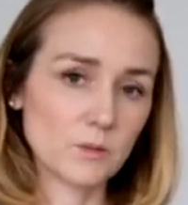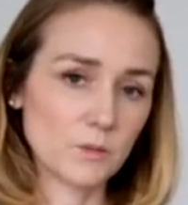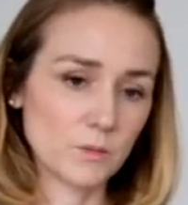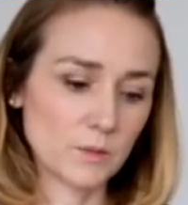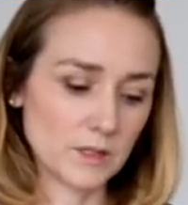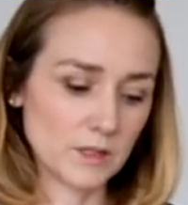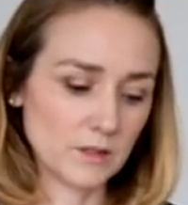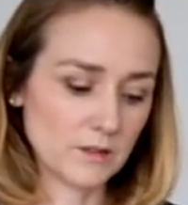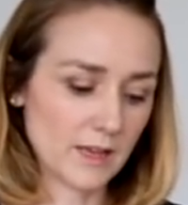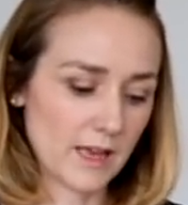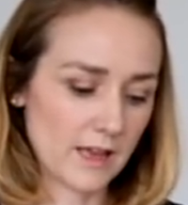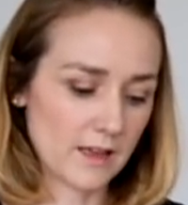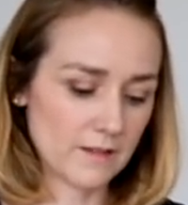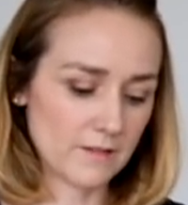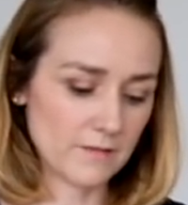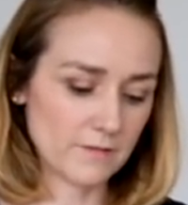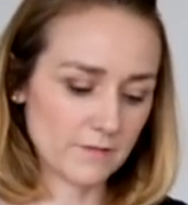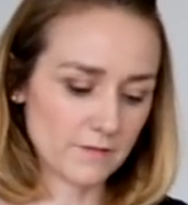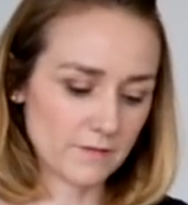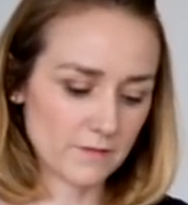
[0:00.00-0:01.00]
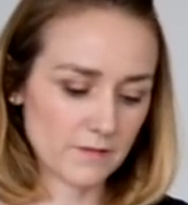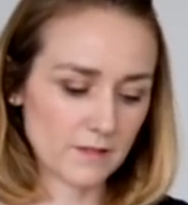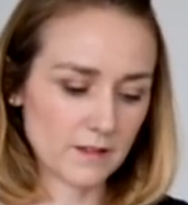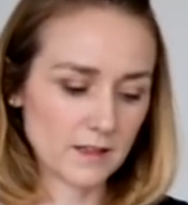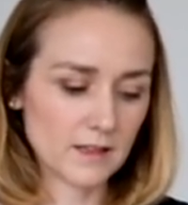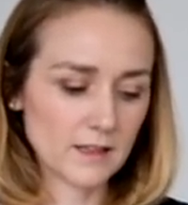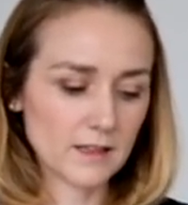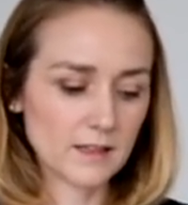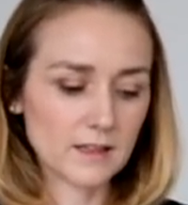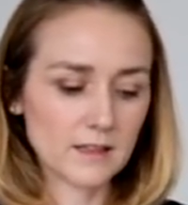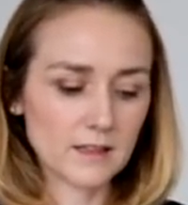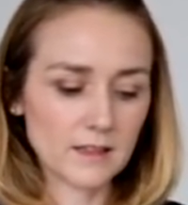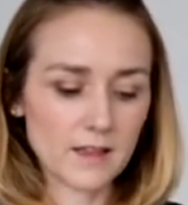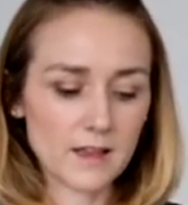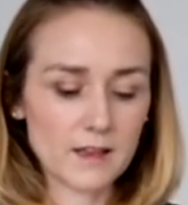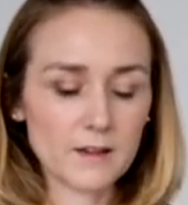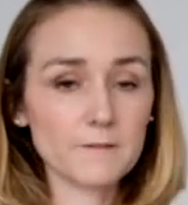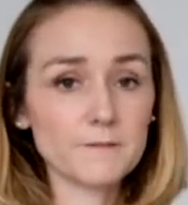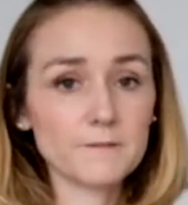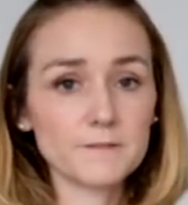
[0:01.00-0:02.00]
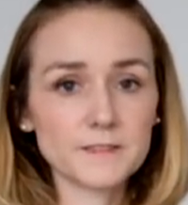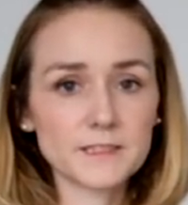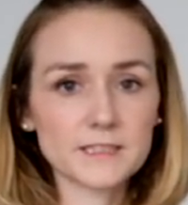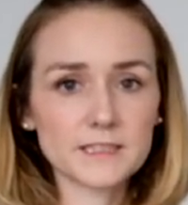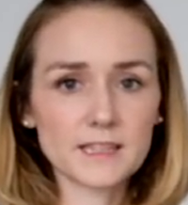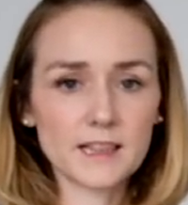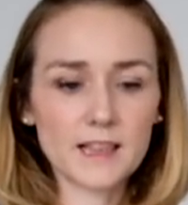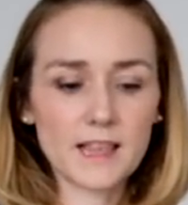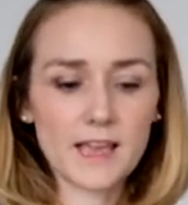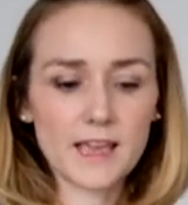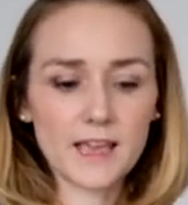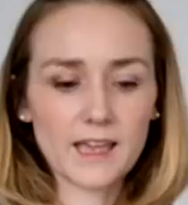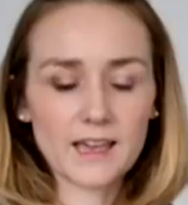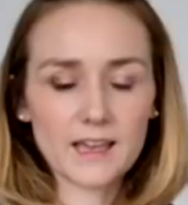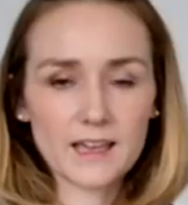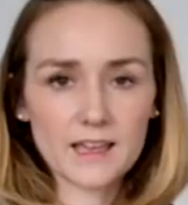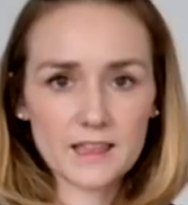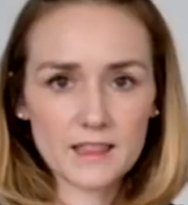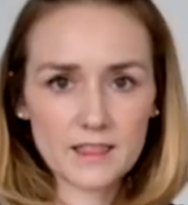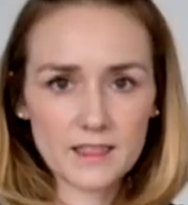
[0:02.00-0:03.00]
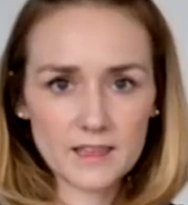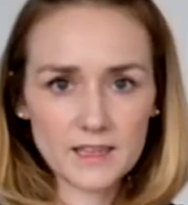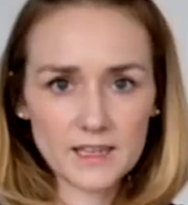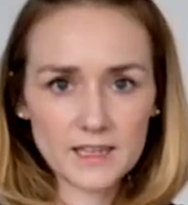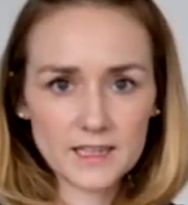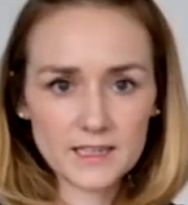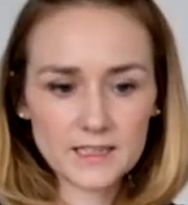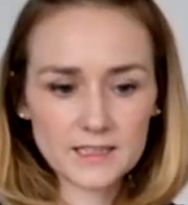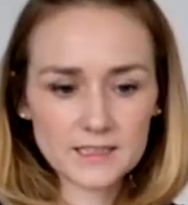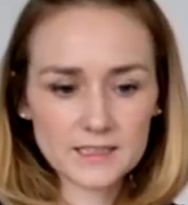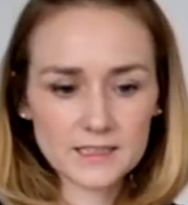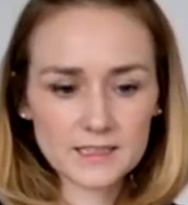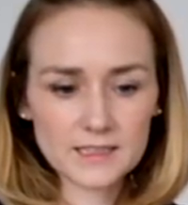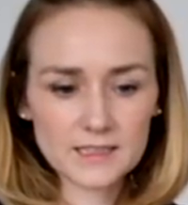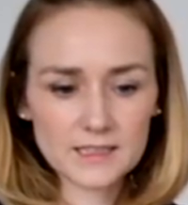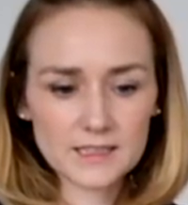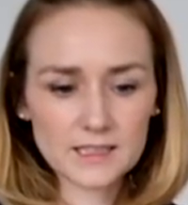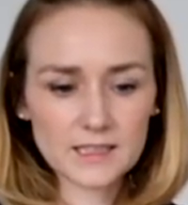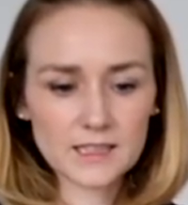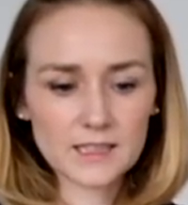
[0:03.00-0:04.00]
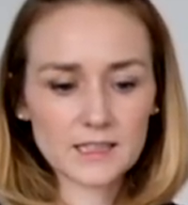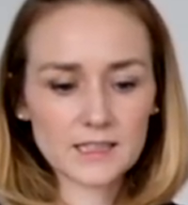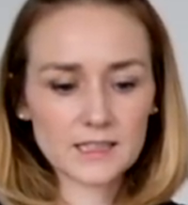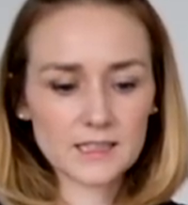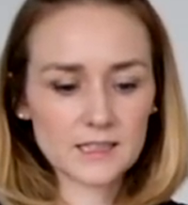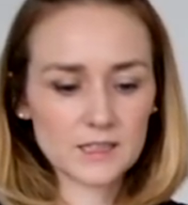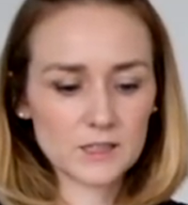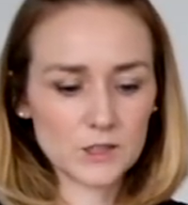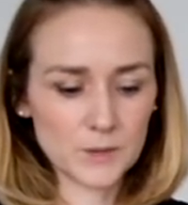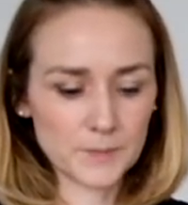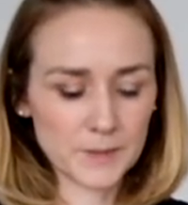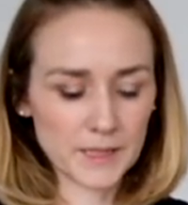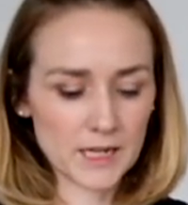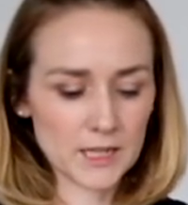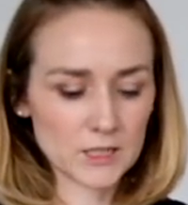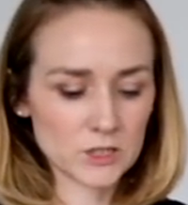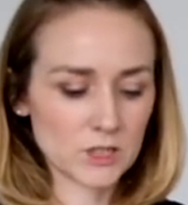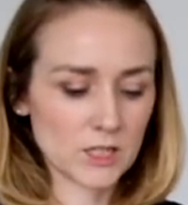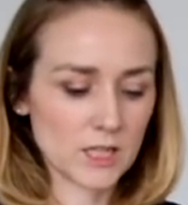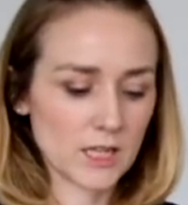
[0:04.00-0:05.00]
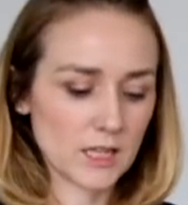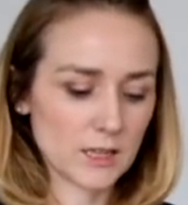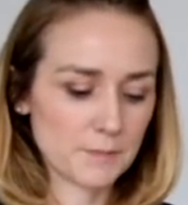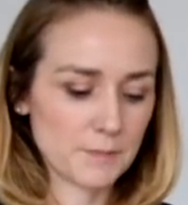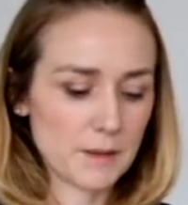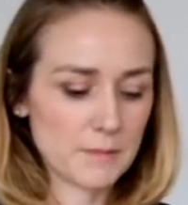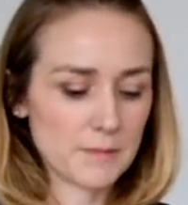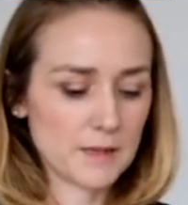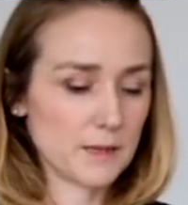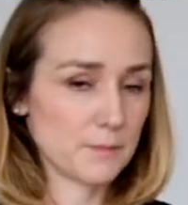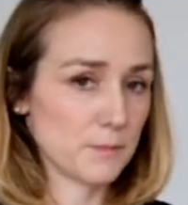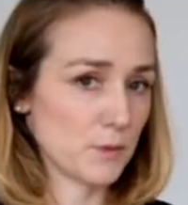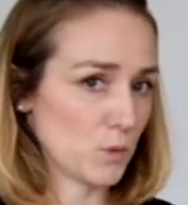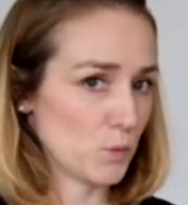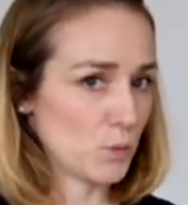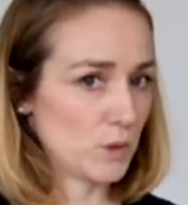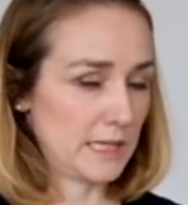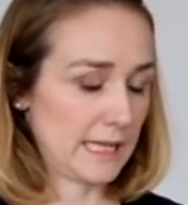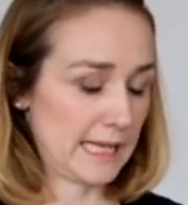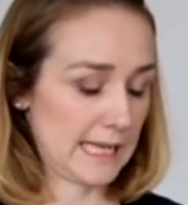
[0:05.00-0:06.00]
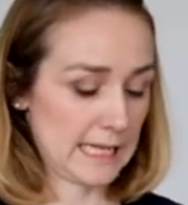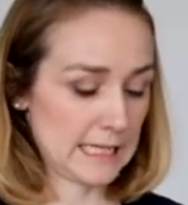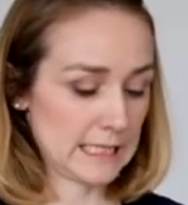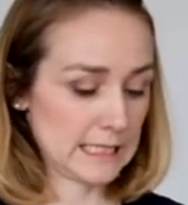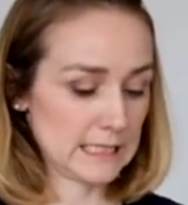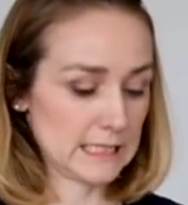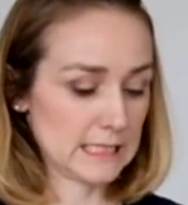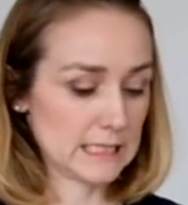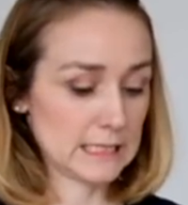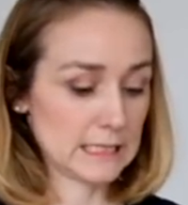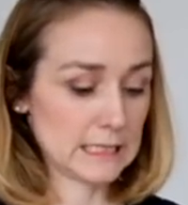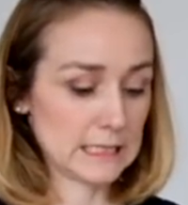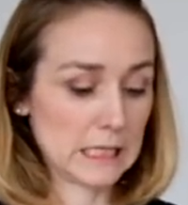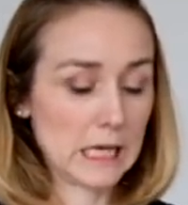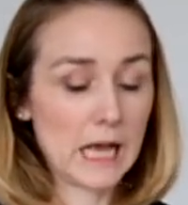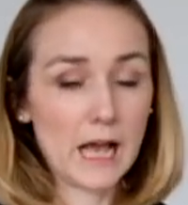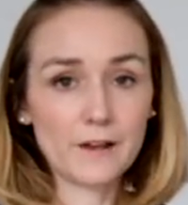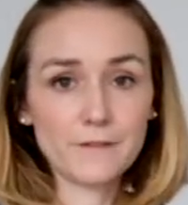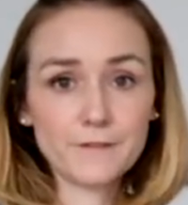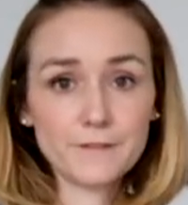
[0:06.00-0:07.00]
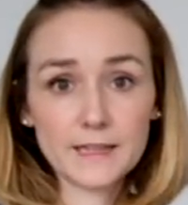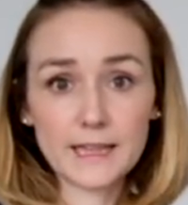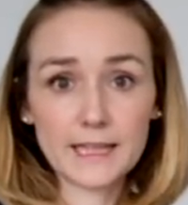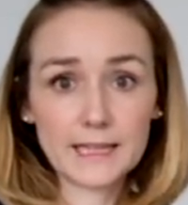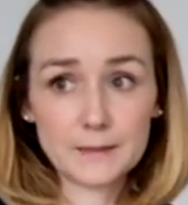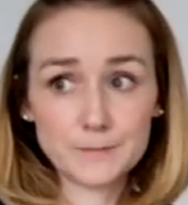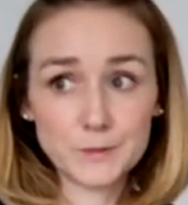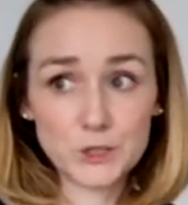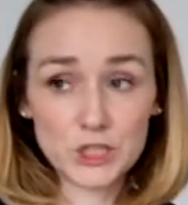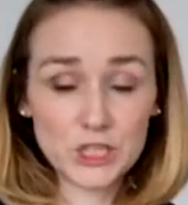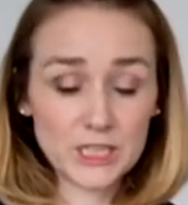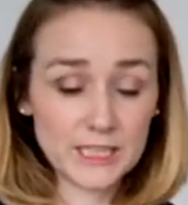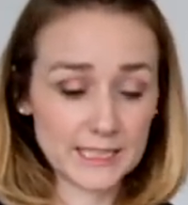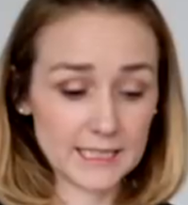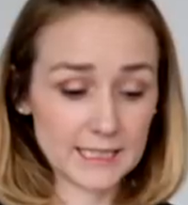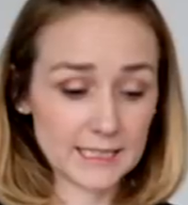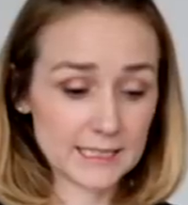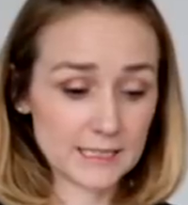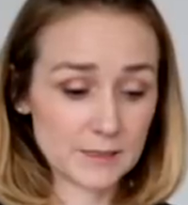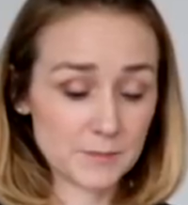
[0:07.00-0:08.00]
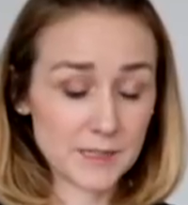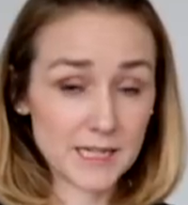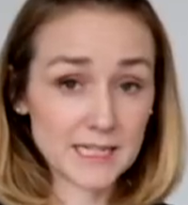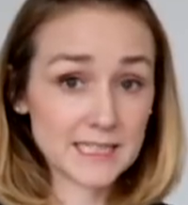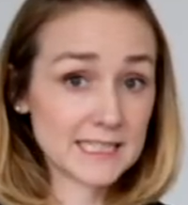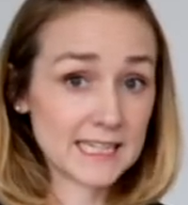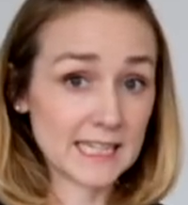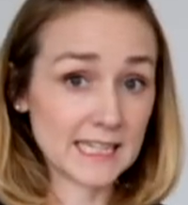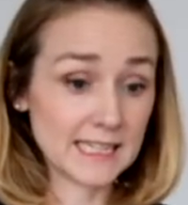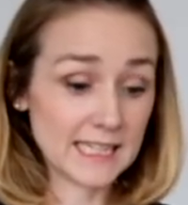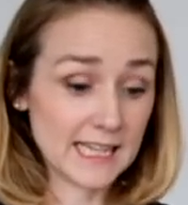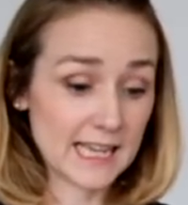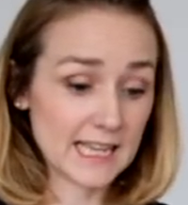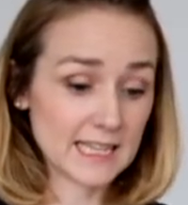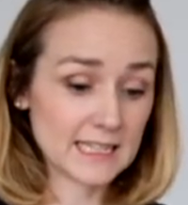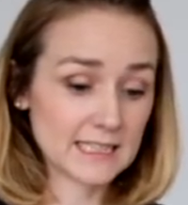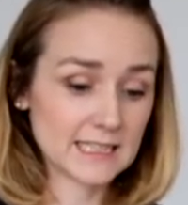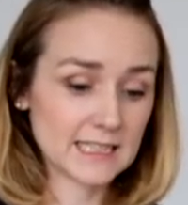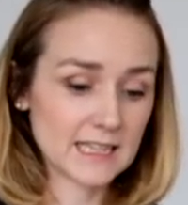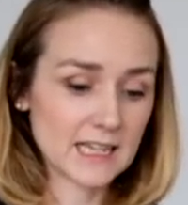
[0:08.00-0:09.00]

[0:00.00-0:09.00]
when you have gloves like these. Oh my gosh, okay, maybe I put one hand in. I feel like I'm cheating because I'm not done yet.